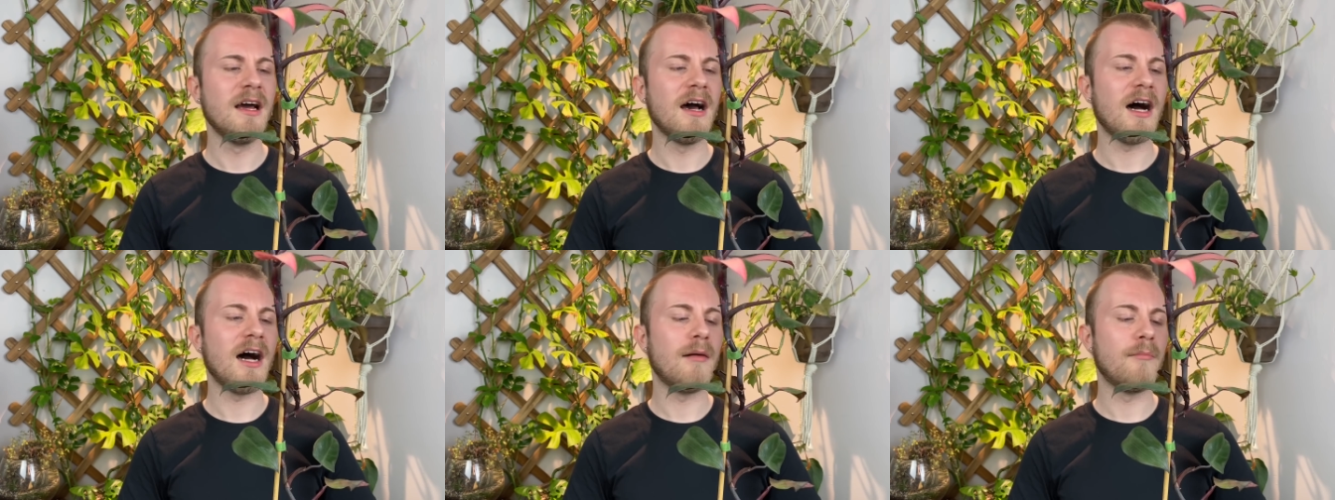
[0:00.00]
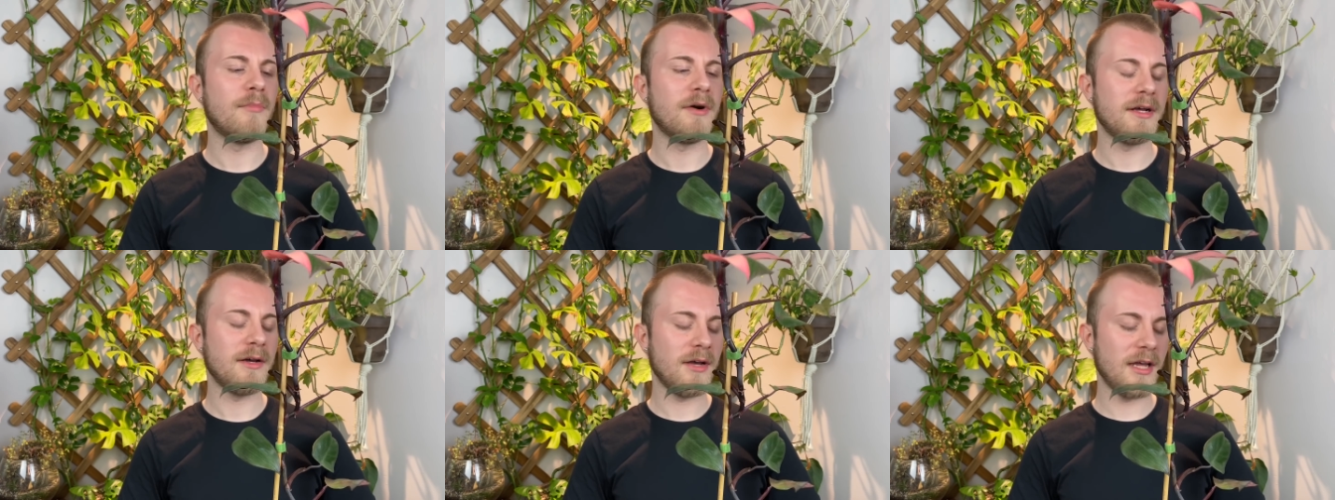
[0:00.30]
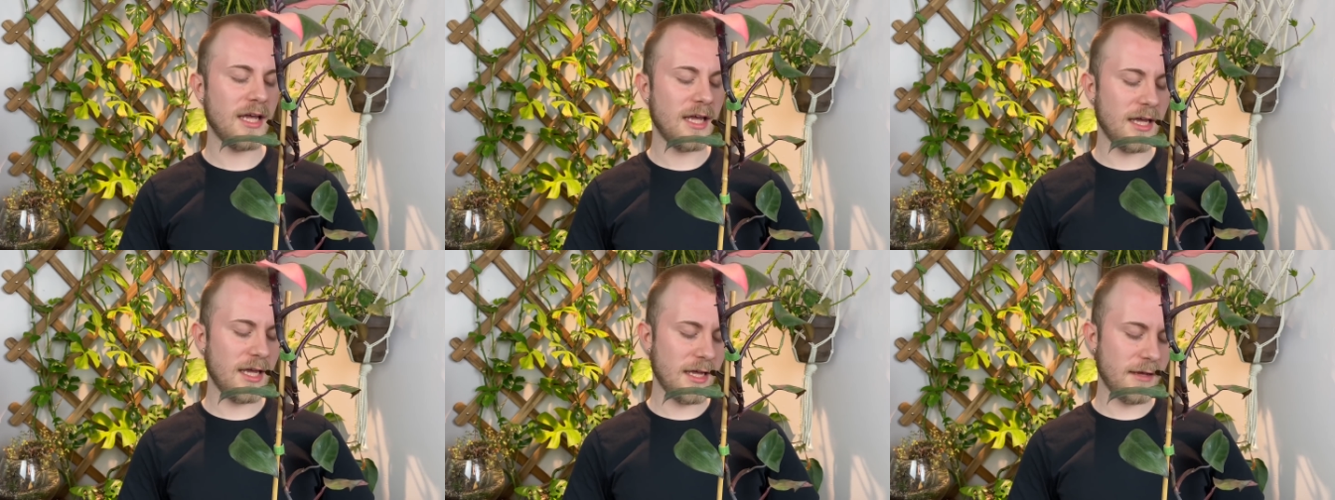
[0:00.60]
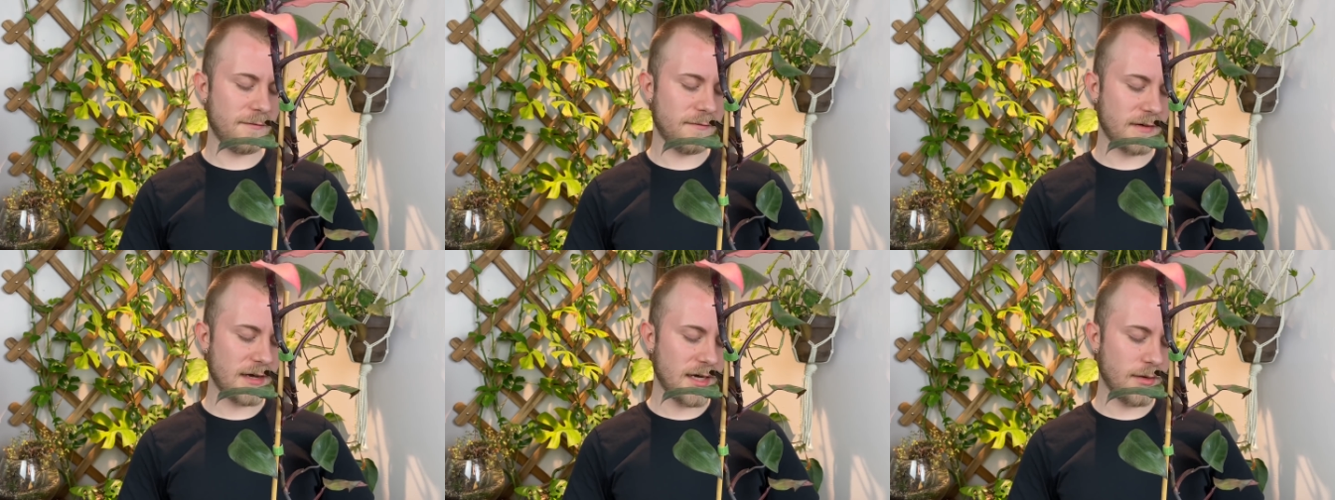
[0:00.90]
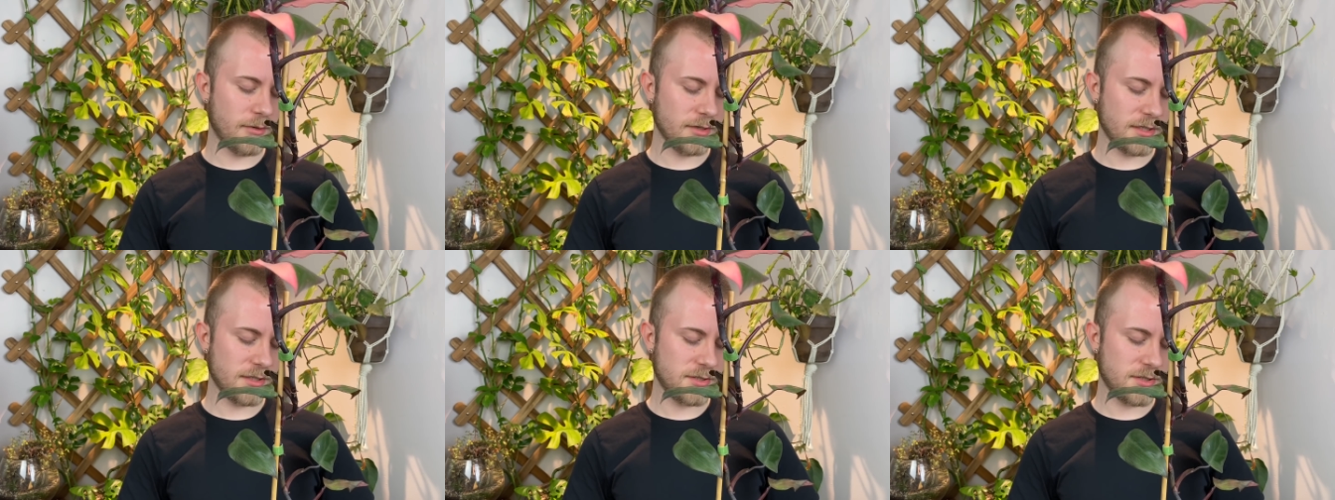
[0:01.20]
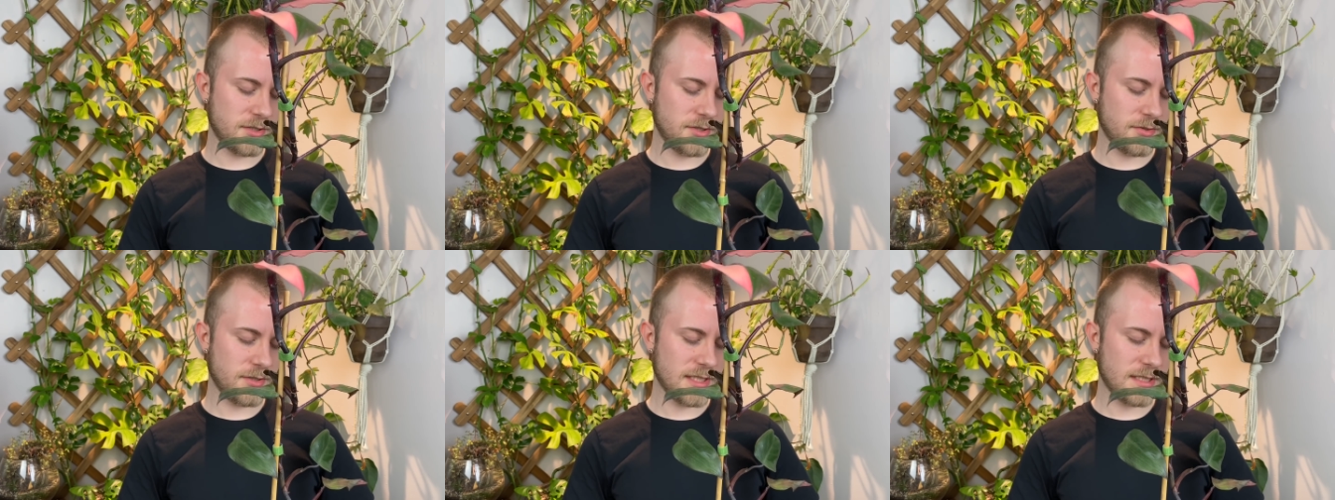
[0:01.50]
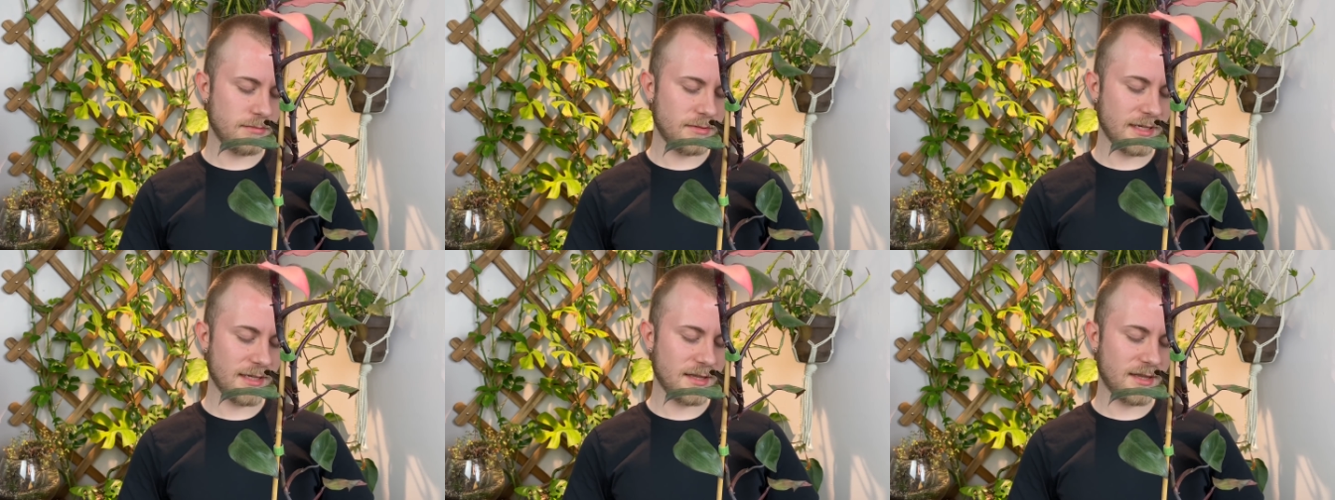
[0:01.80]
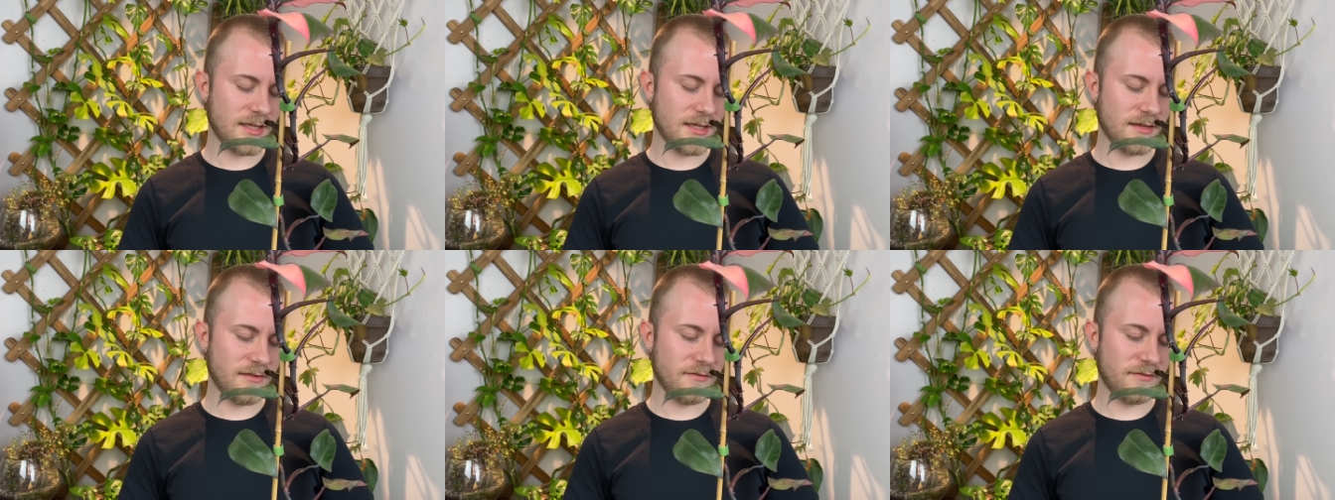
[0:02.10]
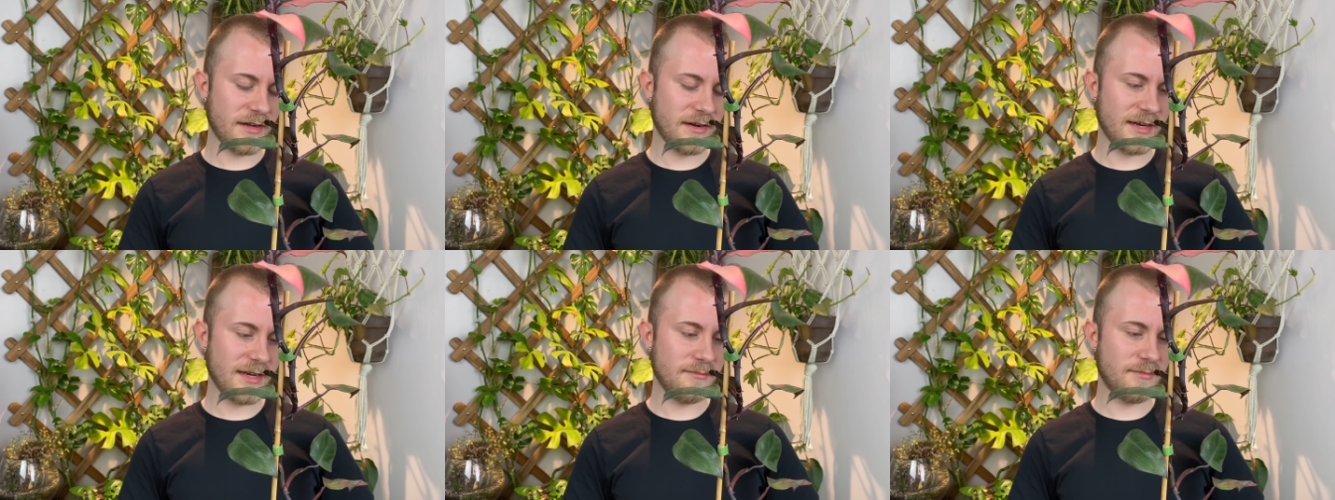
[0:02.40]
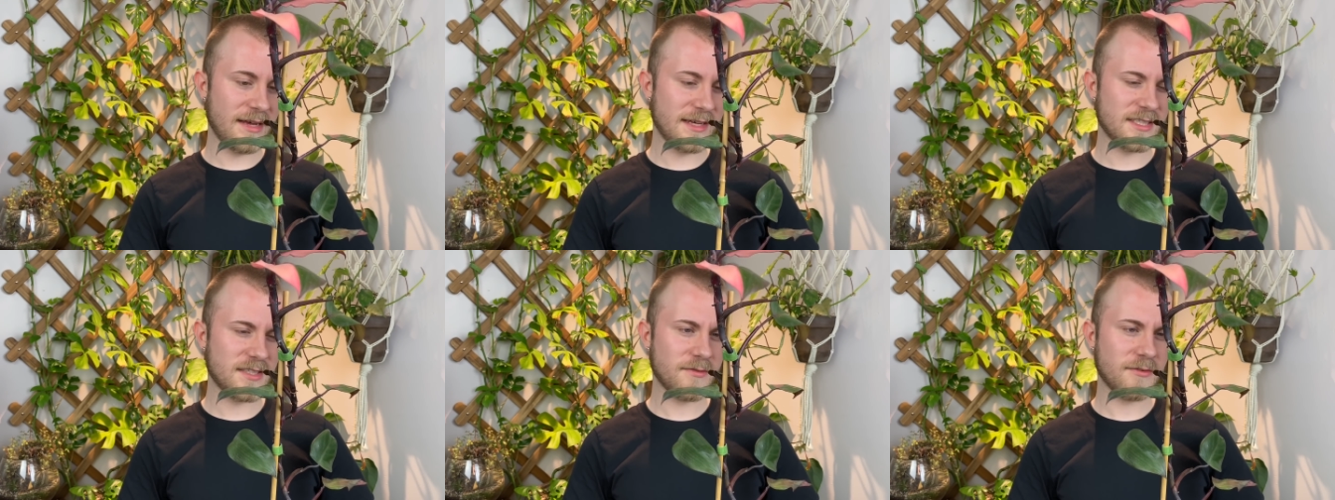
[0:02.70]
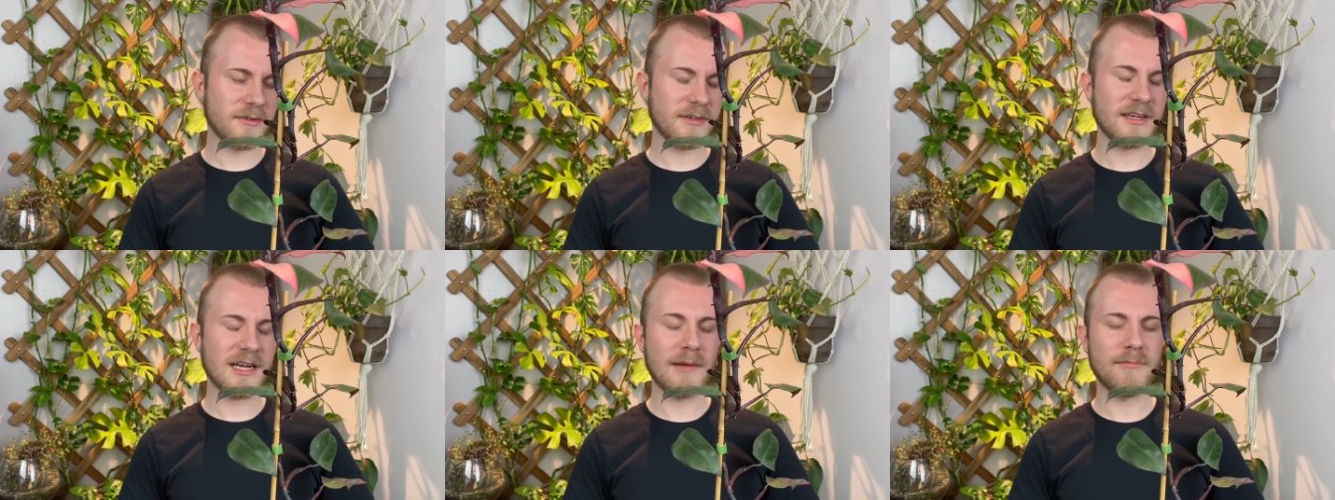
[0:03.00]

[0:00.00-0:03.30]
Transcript: Um, but if I wanted to do this plant the very best for it,